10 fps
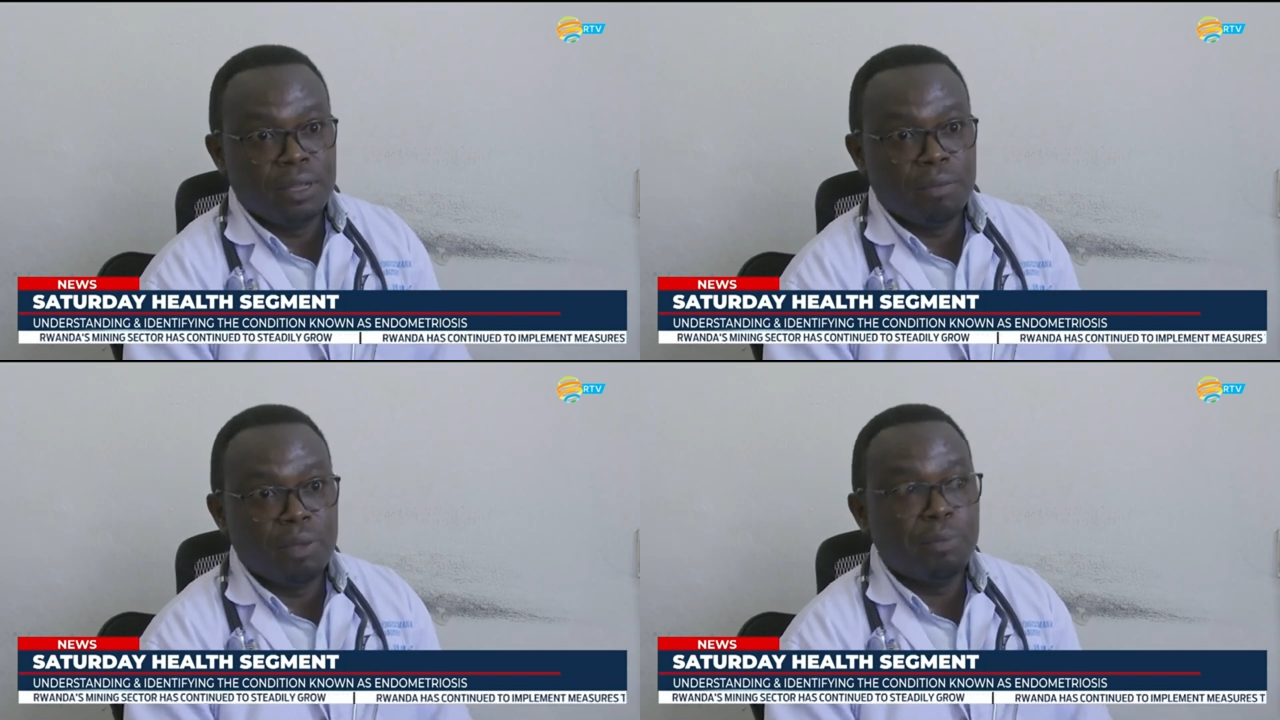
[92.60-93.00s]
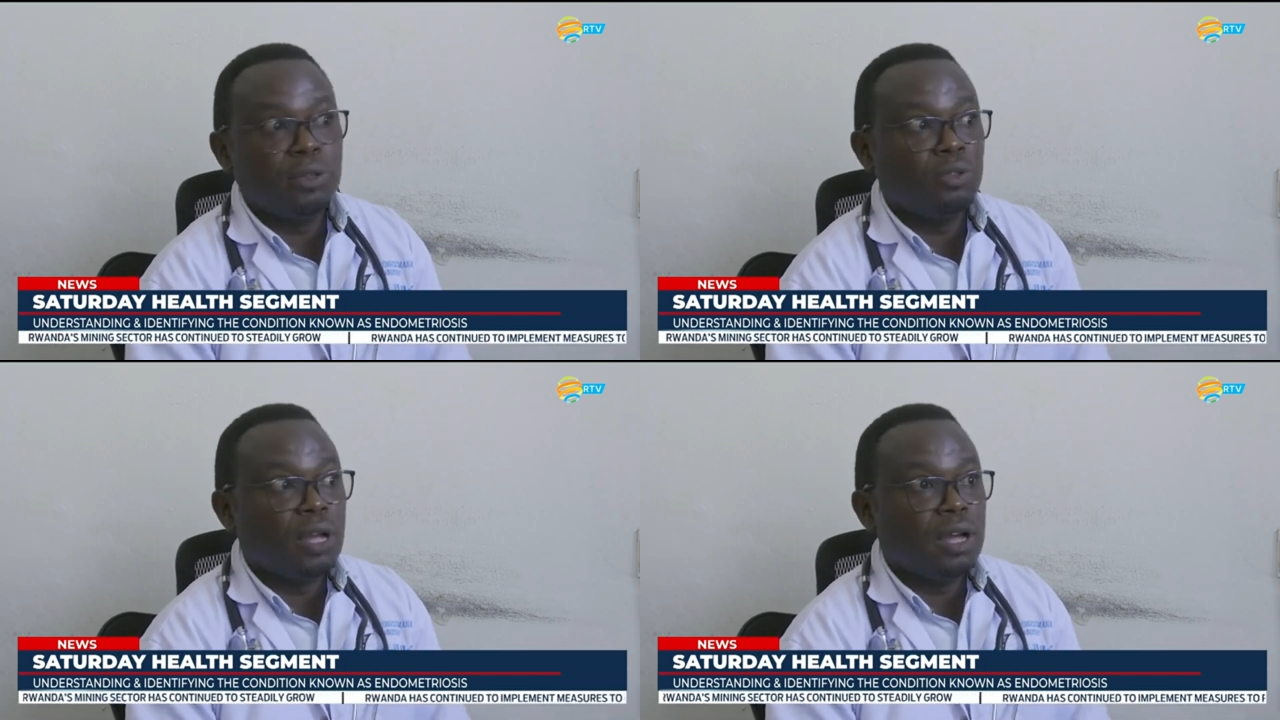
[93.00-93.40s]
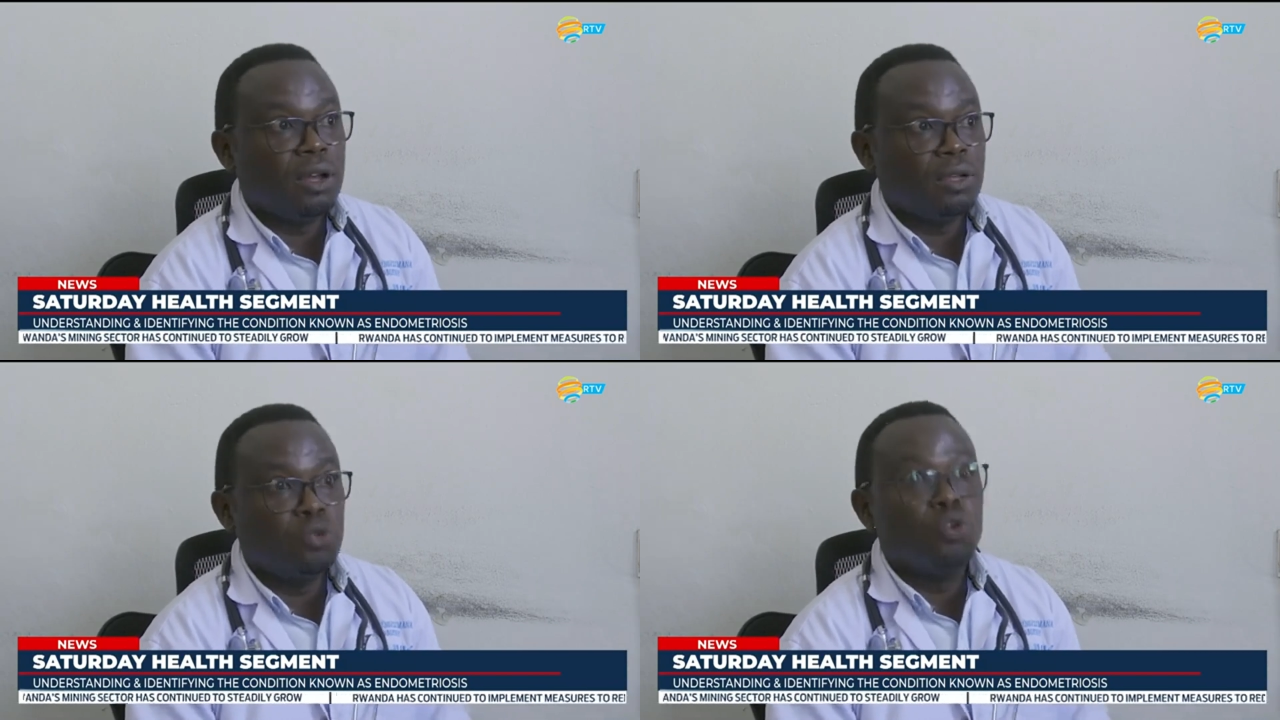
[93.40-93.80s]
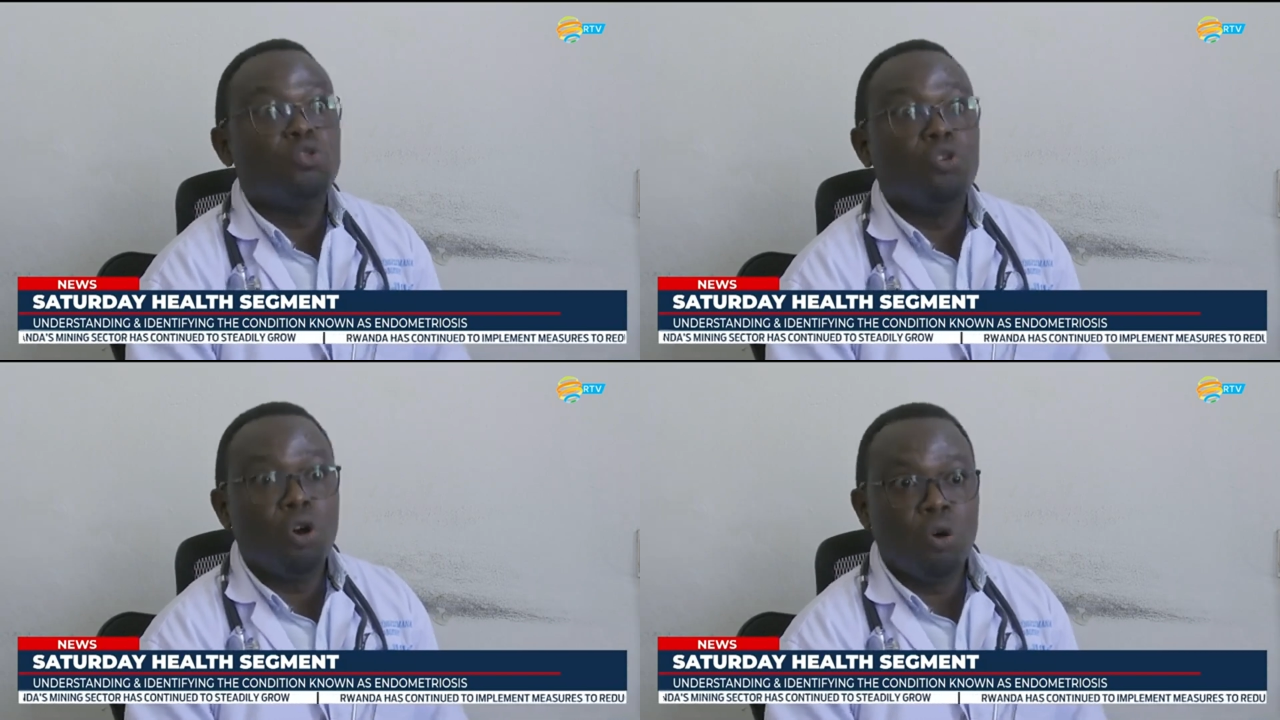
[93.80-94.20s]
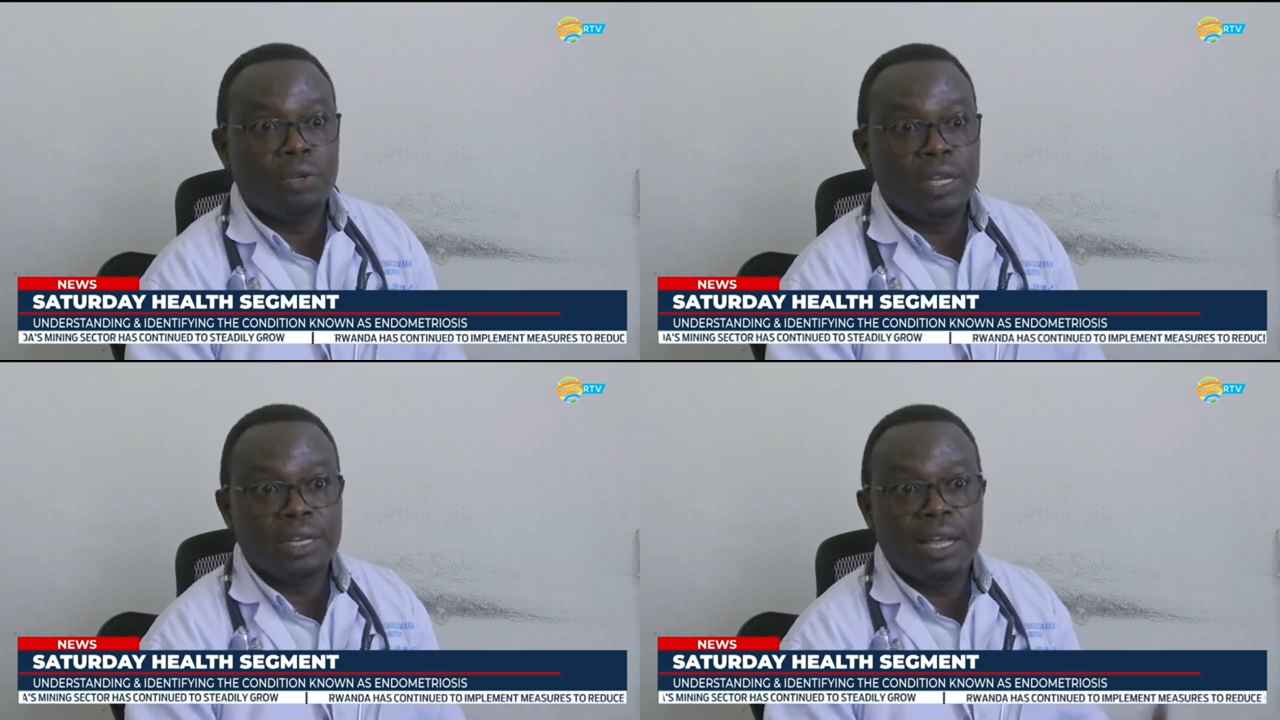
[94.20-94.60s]
People that don't know
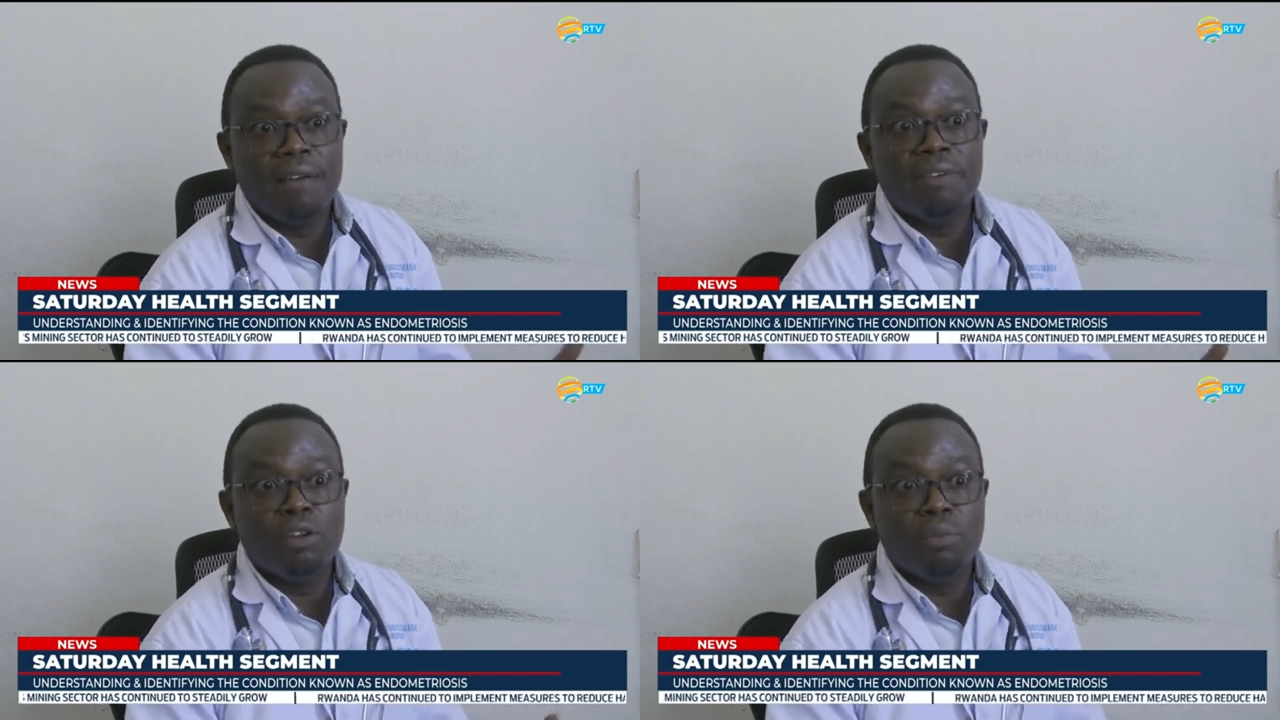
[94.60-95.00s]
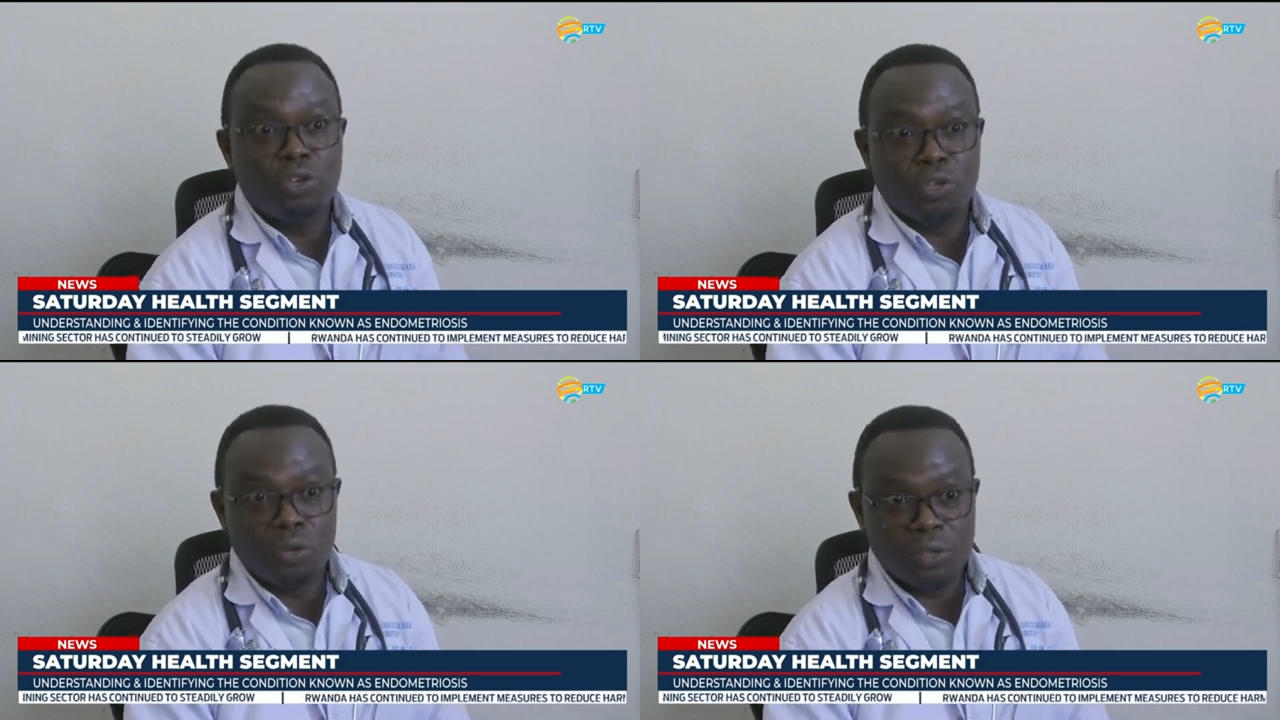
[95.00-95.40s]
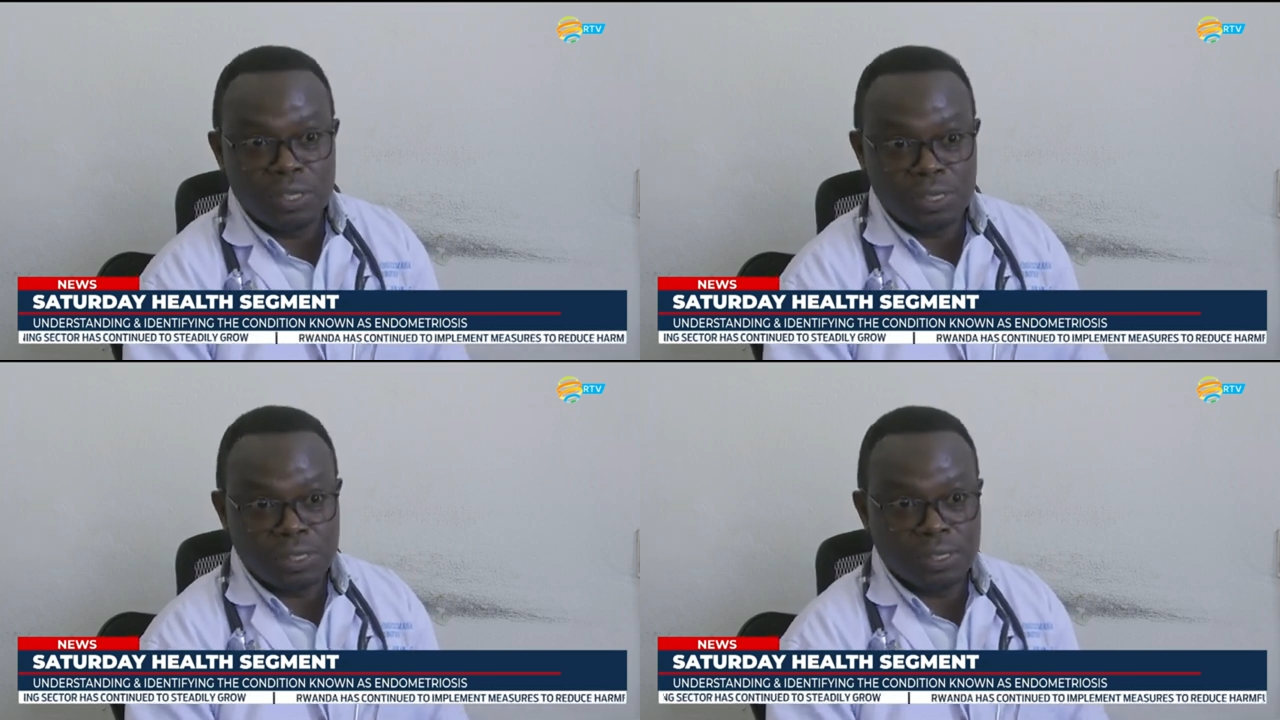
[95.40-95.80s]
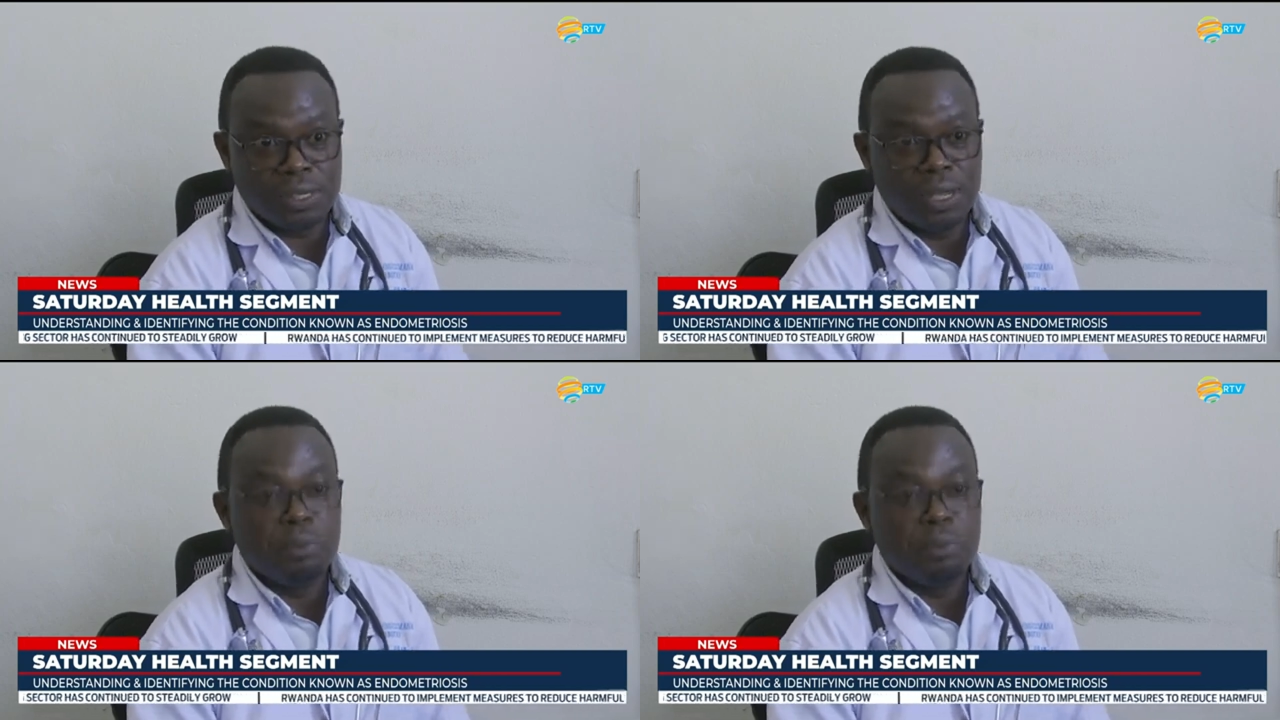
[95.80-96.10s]
that they have endometriosis